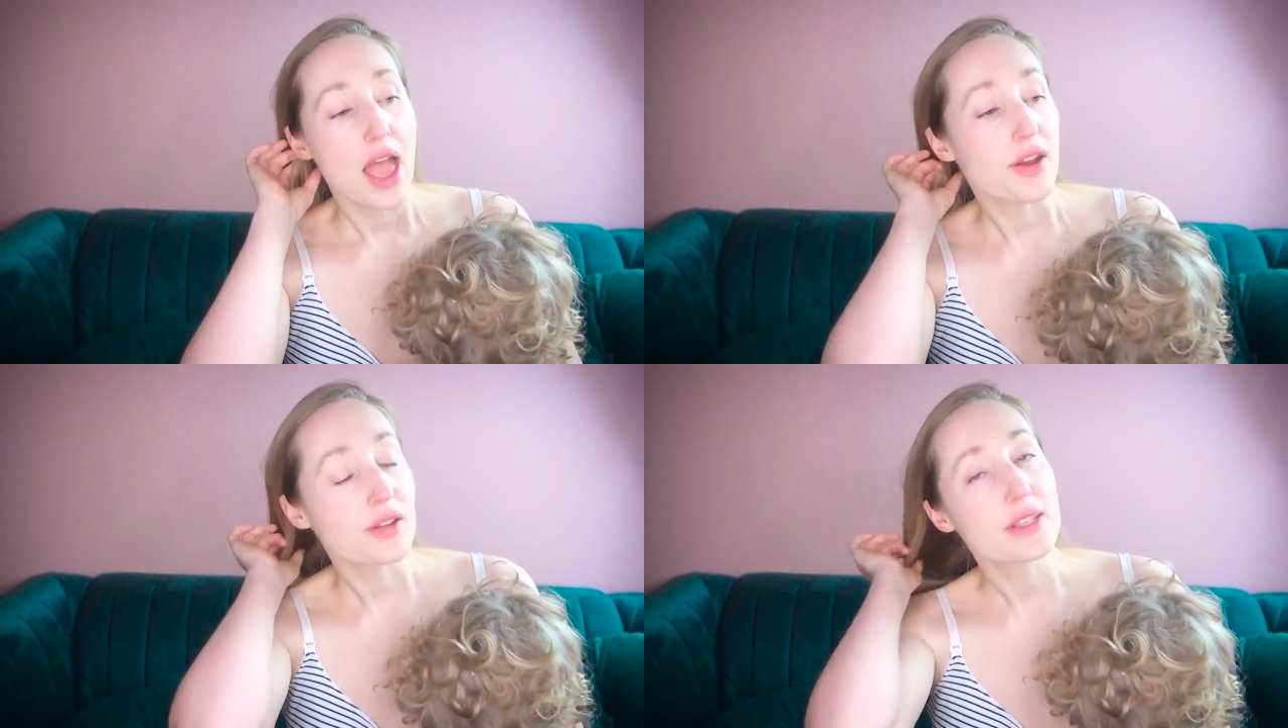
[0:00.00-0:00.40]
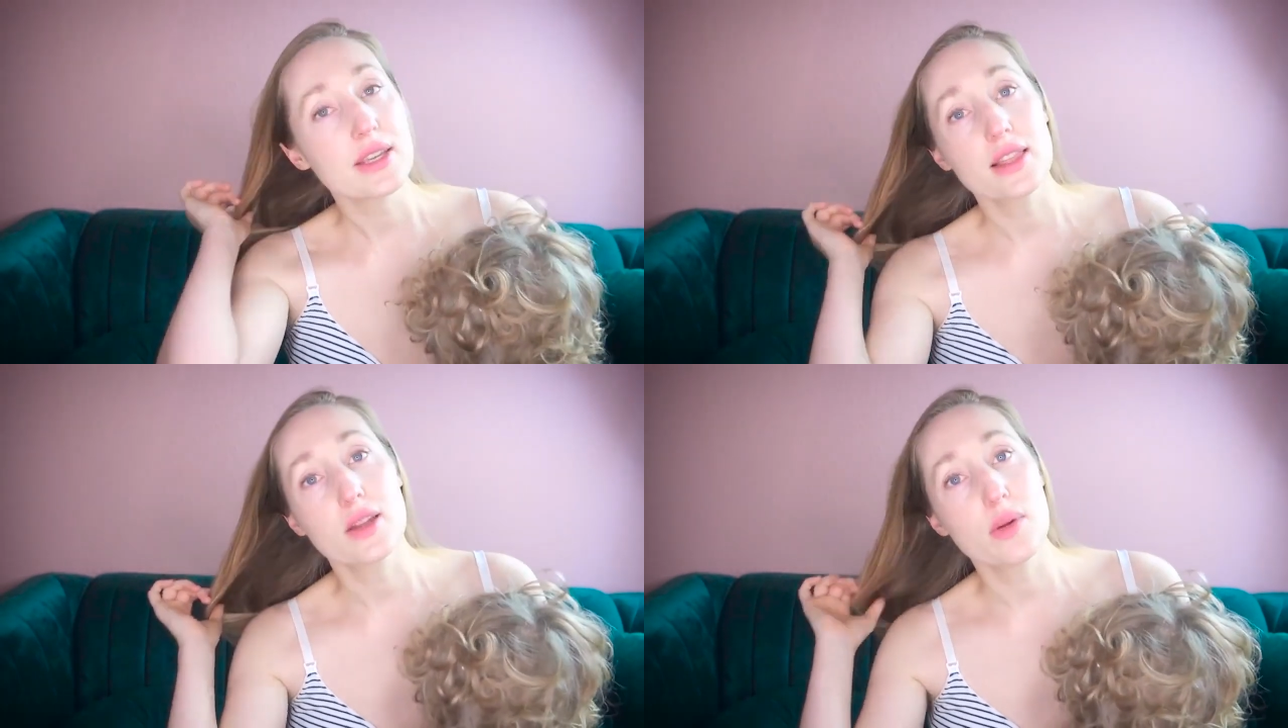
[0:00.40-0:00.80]
And you'll
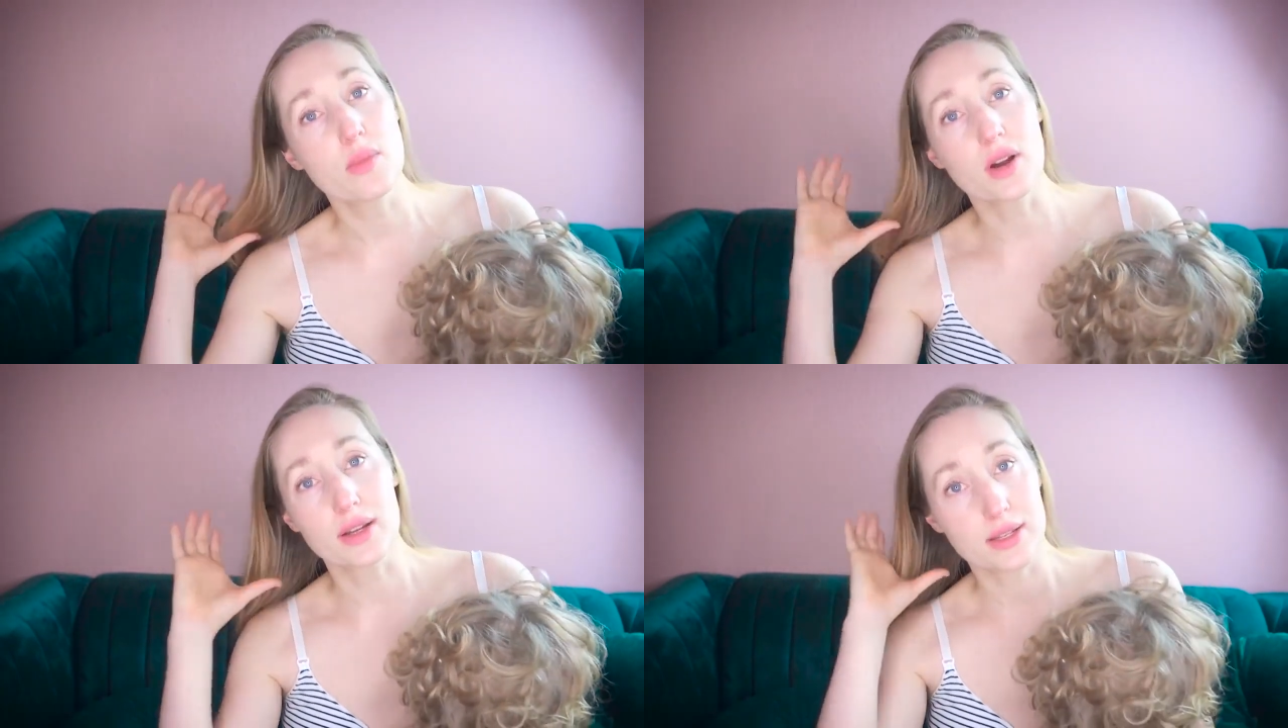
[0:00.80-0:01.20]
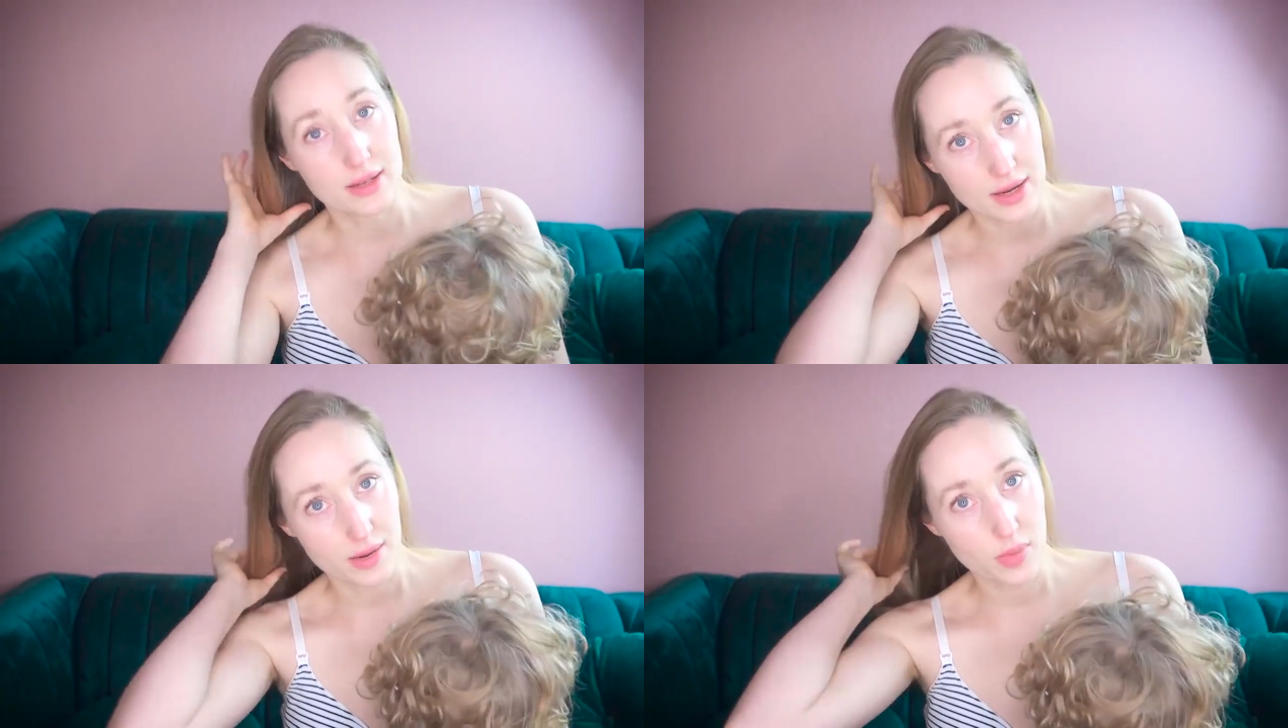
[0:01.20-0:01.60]
see a little bit more
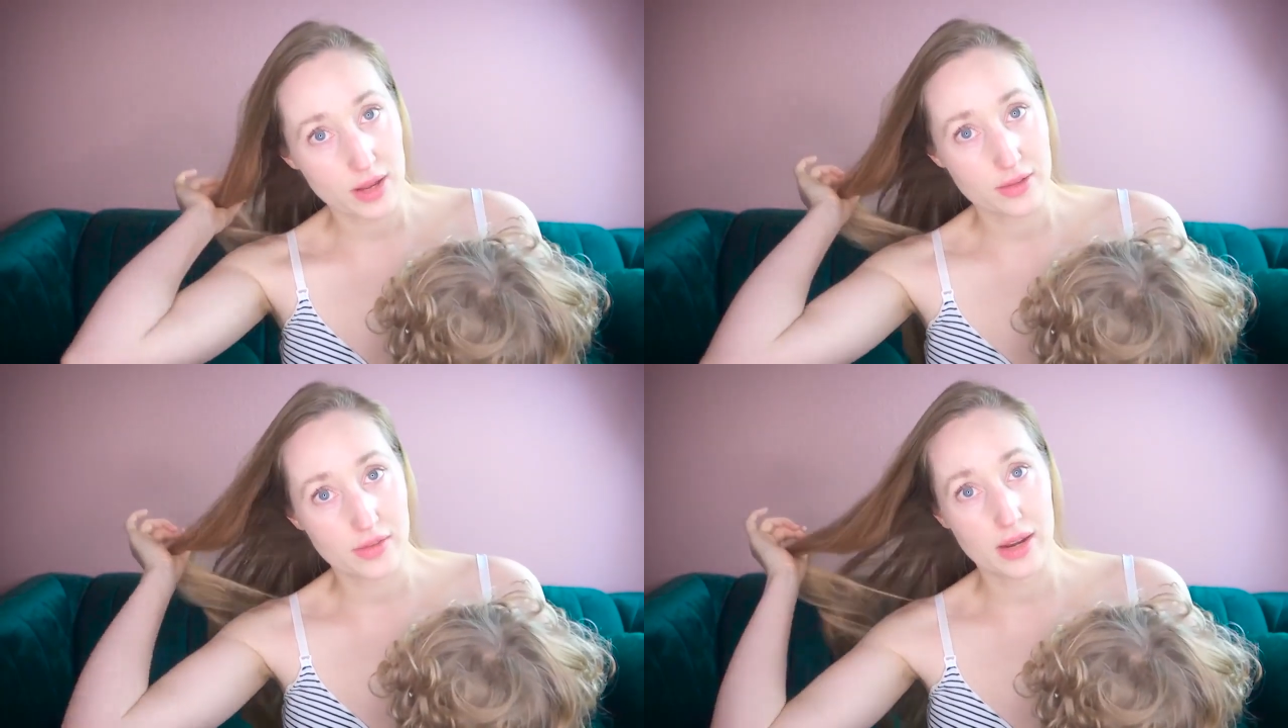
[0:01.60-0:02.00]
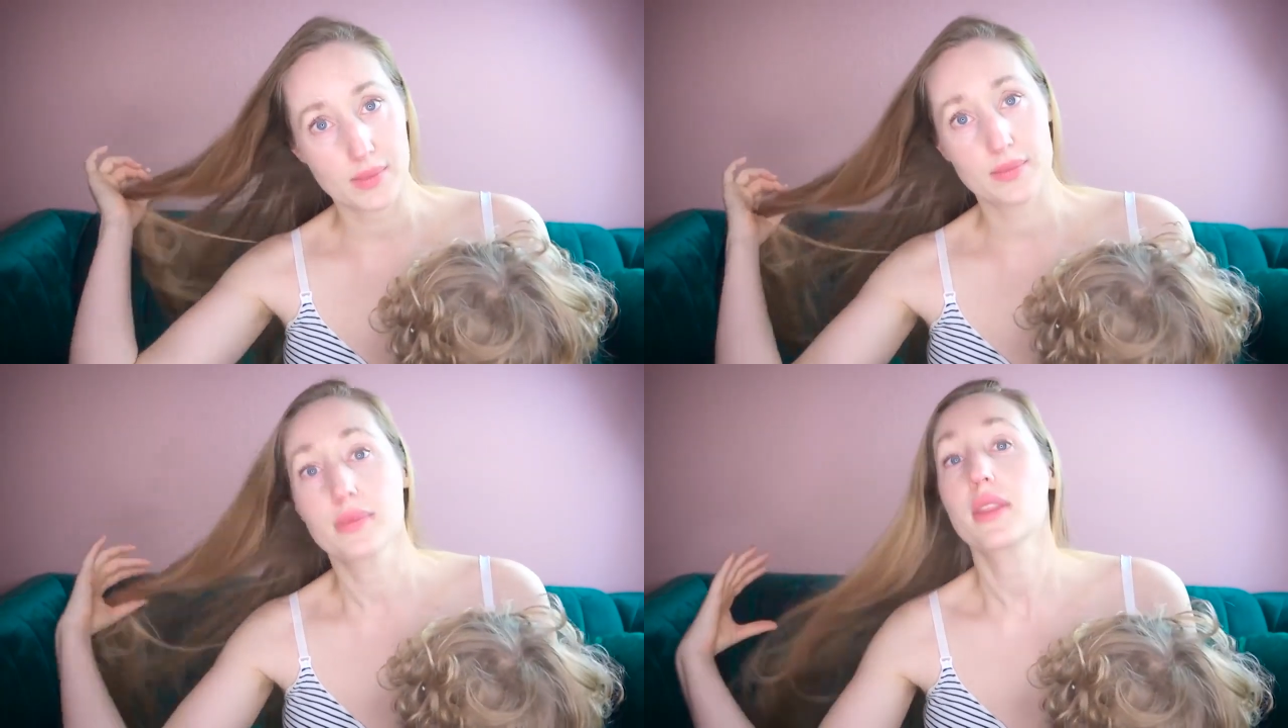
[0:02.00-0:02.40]
extended breastfeeding.